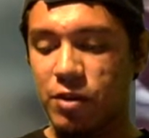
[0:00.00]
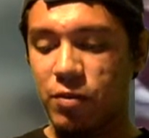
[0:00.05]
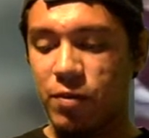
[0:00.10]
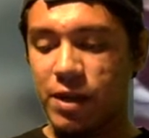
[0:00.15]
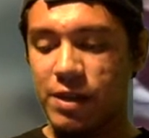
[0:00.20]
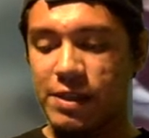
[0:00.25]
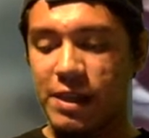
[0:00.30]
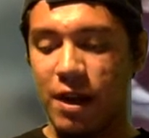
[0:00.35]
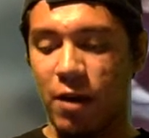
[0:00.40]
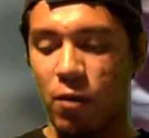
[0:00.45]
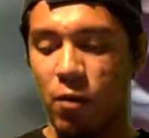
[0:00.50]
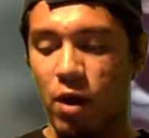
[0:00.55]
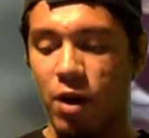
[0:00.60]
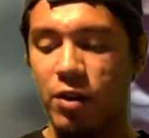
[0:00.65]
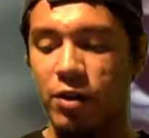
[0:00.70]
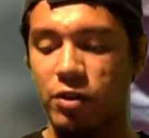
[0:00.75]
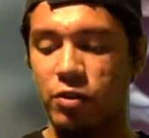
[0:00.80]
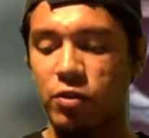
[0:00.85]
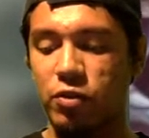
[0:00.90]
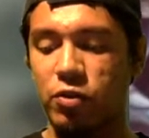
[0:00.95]
risky. I want
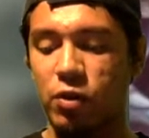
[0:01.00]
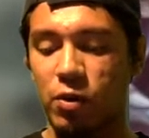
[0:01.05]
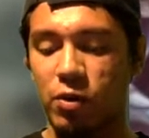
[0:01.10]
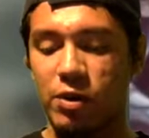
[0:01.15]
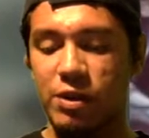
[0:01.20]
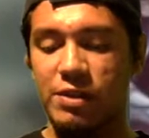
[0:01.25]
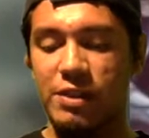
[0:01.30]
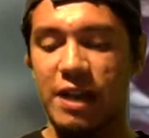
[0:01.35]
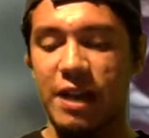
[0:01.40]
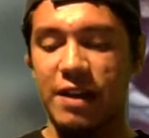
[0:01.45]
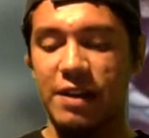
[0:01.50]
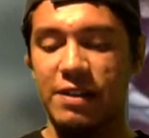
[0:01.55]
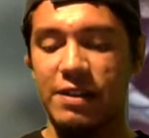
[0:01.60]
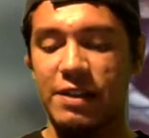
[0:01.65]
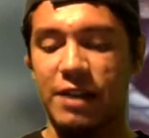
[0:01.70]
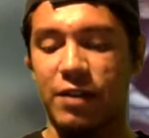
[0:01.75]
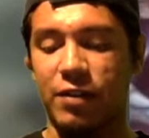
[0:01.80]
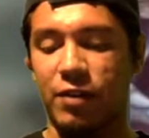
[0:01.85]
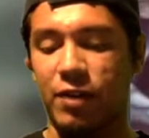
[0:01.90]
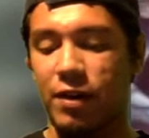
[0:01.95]
her to throw her silence
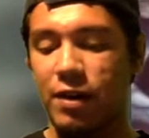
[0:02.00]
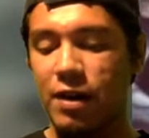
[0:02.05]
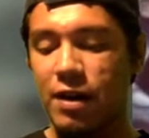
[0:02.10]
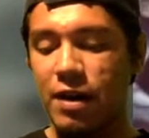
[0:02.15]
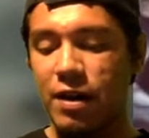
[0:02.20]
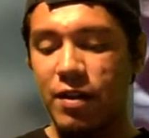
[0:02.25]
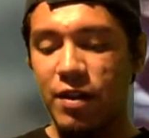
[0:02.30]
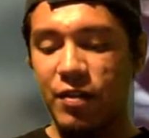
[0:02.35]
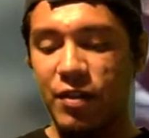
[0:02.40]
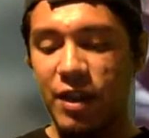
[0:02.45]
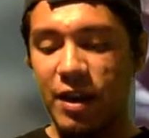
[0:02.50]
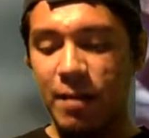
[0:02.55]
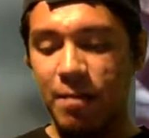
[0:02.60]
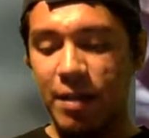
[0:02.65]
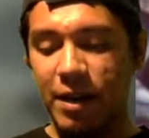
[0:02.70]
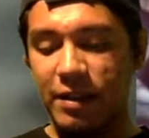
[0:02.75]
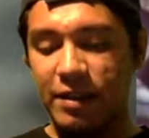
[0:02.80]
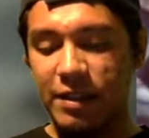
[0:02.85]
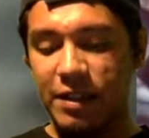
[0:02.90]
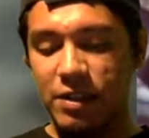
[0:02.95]
out there. The thing
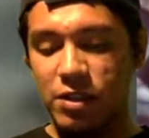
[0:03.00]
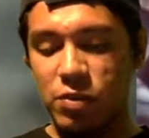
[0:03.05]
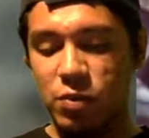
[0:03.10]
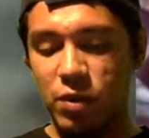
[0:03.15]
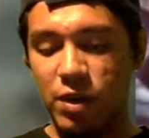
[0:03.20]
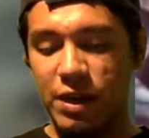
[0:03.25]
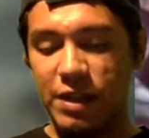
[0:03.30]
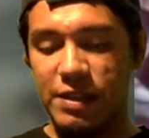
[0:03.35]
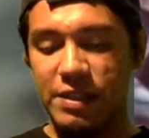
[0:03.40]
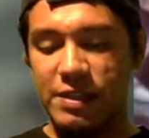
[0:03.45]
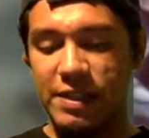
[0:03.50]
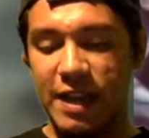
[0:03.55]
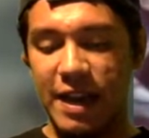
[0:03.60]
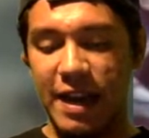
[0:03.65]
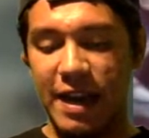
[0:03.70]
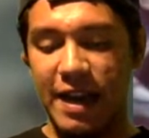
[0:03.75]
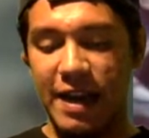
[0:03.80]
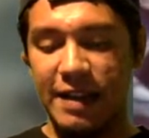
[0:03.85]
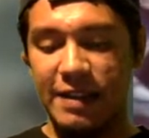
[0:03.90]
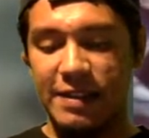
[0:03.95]
about this one is
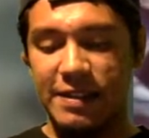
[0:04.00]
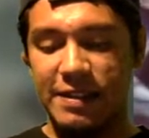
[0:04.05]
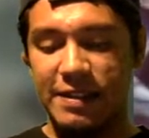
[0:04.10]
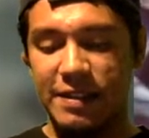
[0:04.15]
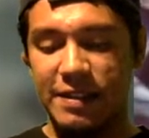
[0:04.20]
that